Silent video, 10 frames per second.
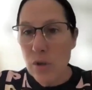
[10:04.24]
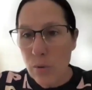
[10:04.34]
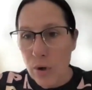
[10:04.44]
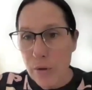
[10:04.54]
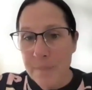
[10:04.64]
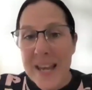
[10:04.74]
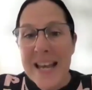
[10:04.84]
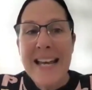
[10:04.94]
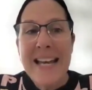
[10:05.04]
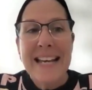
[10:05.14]
the group.
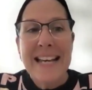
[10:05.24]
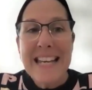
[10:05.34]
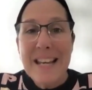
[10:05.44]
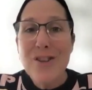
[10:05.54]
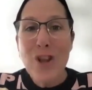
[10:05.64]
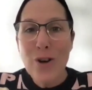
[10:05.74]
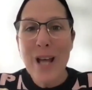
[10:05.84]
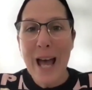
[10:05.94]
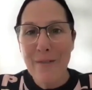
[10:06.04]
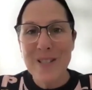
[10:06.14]
even though they
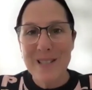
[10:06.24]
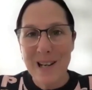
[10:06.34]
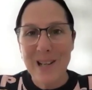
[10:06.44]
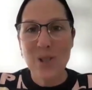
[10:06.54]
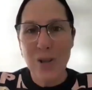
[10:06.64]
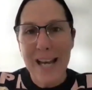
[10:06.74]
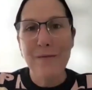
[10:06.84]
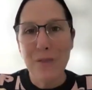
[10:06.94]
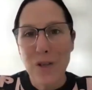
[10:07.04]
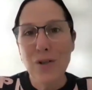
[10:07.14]
haven't said it's
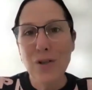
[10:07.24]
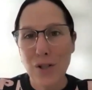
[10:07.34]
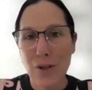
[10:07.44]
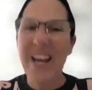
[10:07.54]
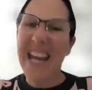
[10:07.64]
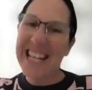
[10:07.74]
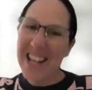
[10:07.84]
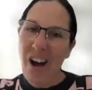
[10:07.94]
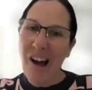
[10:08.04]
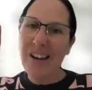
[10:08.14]
okay for you to do, it
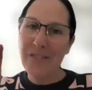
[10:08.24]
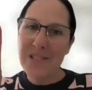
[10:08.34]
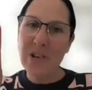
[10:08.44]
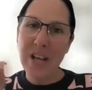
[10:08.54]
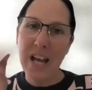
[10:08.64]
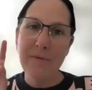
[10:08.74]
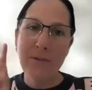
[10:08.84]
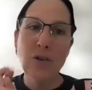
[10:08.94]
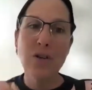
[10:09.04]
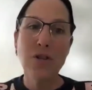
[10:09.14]
kind of is okay for
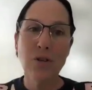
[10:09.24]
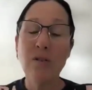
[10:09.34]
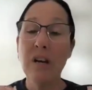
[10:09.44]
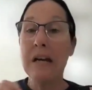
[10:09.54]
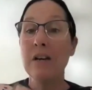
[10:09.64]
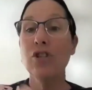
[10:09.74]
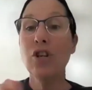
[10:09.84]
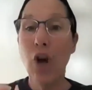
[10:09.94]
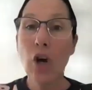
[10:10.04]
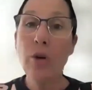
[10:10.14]
you to do, to
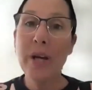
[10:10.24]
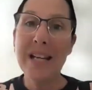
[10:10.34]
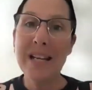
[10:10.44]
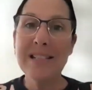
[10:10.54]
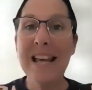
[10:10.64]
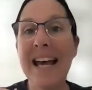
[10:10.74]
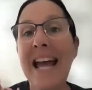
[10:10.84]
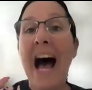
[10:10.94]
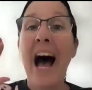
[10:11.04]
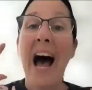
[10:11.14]
go in and say,
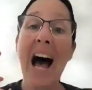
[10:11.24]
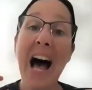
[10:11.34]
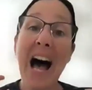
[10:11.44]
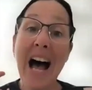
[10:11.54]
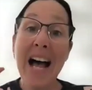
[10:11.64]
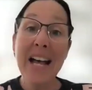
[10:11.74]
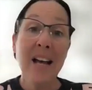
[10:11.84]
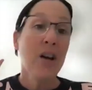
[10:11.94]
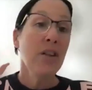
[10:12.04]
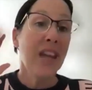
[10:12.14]
hi,
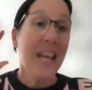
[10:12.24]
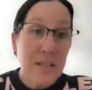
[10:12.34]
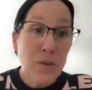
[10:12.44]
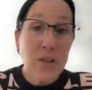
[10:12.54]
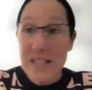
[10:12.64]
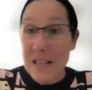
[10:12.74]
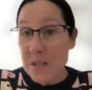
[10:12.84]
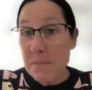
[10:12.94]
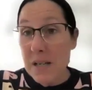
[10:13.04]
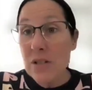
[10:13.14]
thanks for
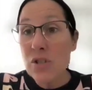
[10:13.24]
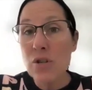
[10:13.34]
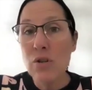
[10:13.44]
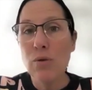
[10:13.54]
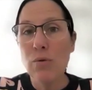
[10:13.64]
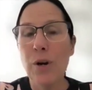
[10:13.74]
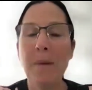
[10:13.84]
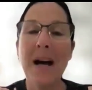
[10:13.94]
accepting me into your group.